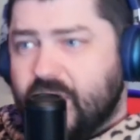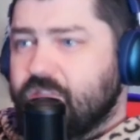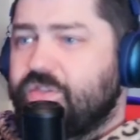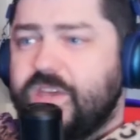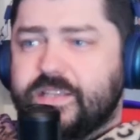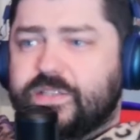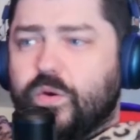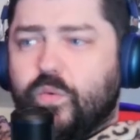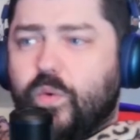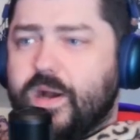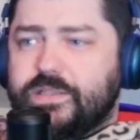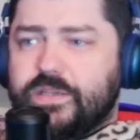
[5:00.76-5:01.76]
This
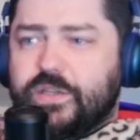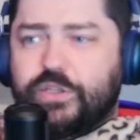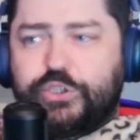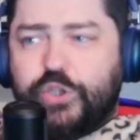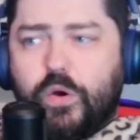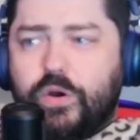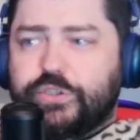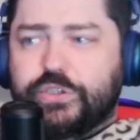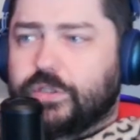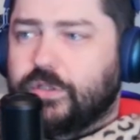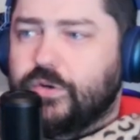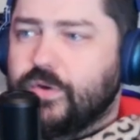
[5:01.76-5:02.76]
wasn't George
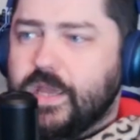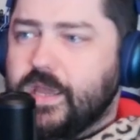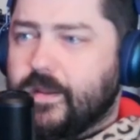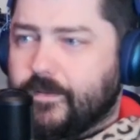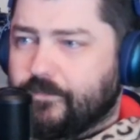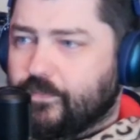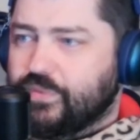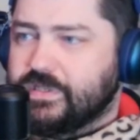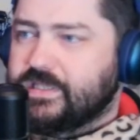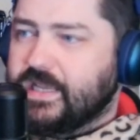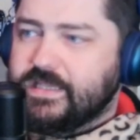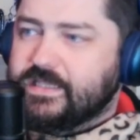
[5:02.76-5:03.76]
Clooney,
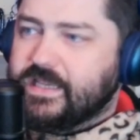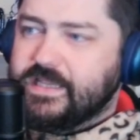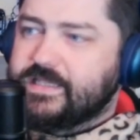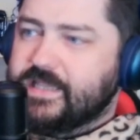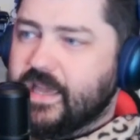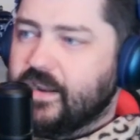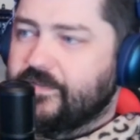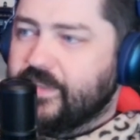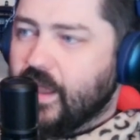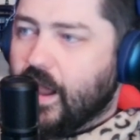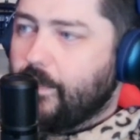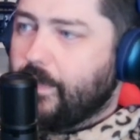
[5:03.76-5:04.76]
Brzezinski said of
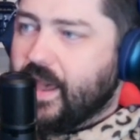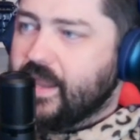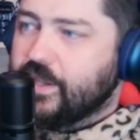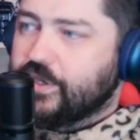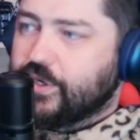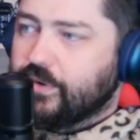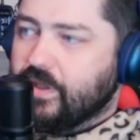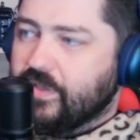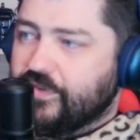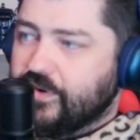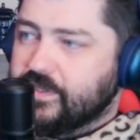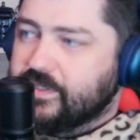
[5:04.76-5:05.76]
the op-ed during
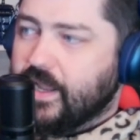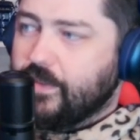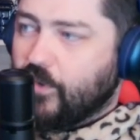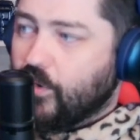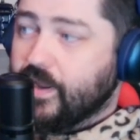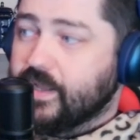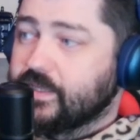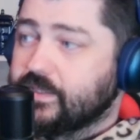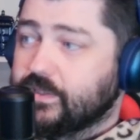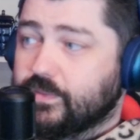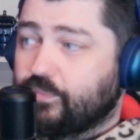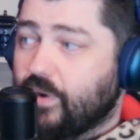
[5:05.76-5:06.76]
Thursday
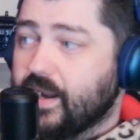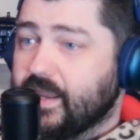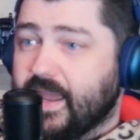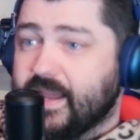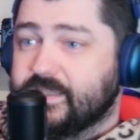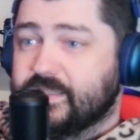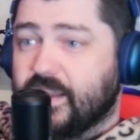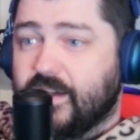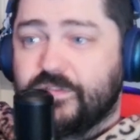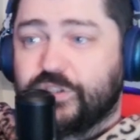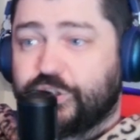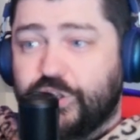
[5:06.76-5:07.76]
morning's broadcast of
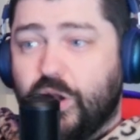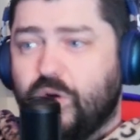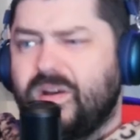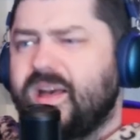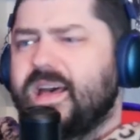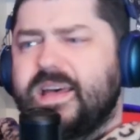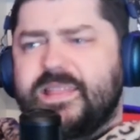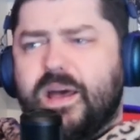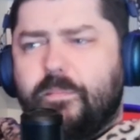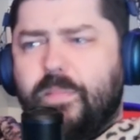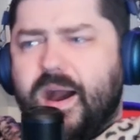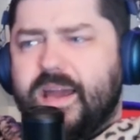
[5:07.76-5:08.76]
the show
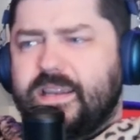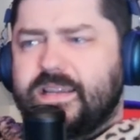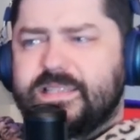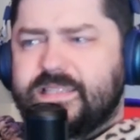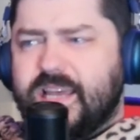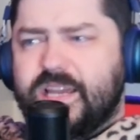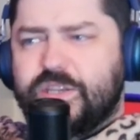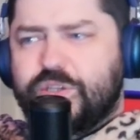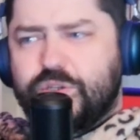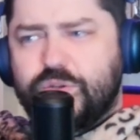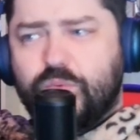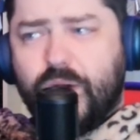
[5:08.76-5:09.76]
that Biden is said
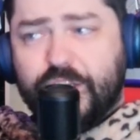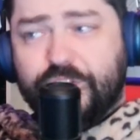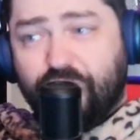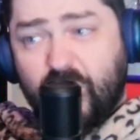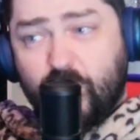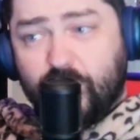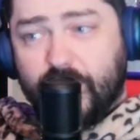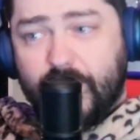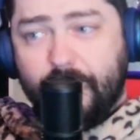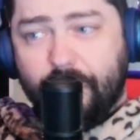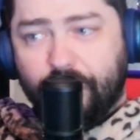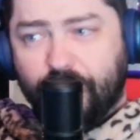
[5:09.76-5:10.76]
to watch
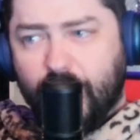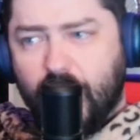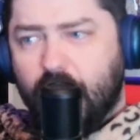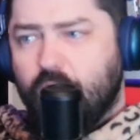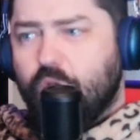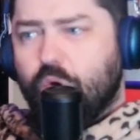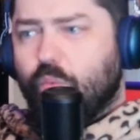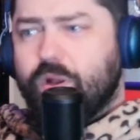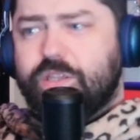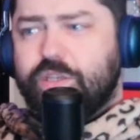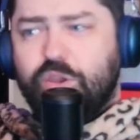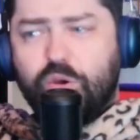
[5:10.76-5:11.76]
frequently.
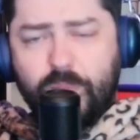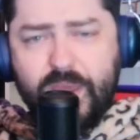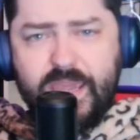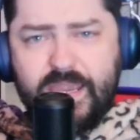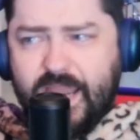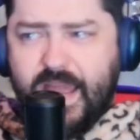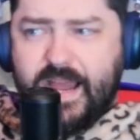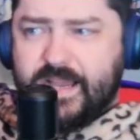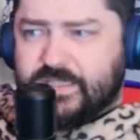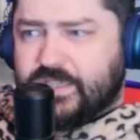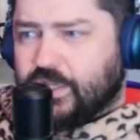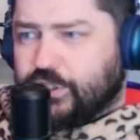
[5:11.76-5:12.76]
What do you mean?
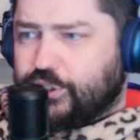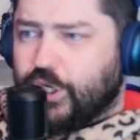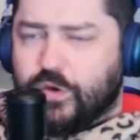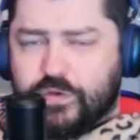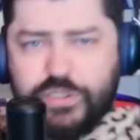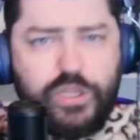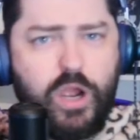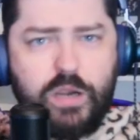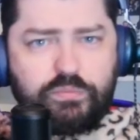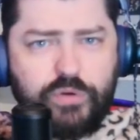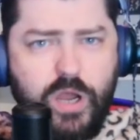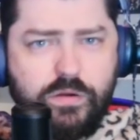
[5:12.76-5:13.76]
Asked Joe
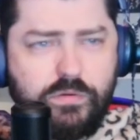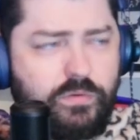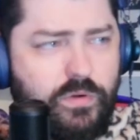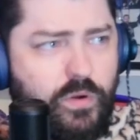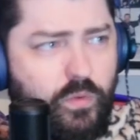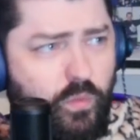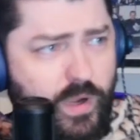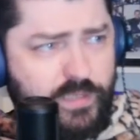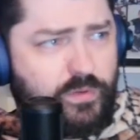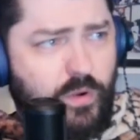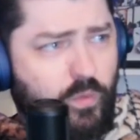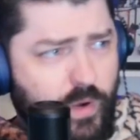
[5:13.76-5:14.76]
Scarborough.
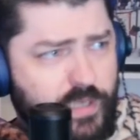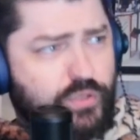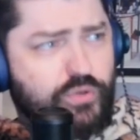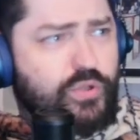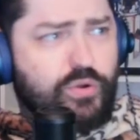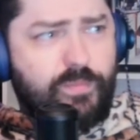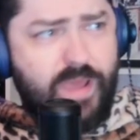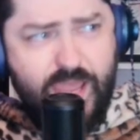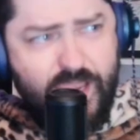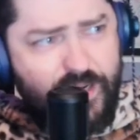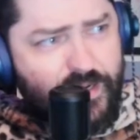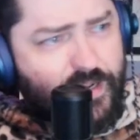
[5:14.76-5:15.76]
What do you
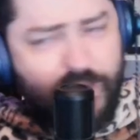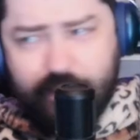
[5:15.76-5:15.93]
mean?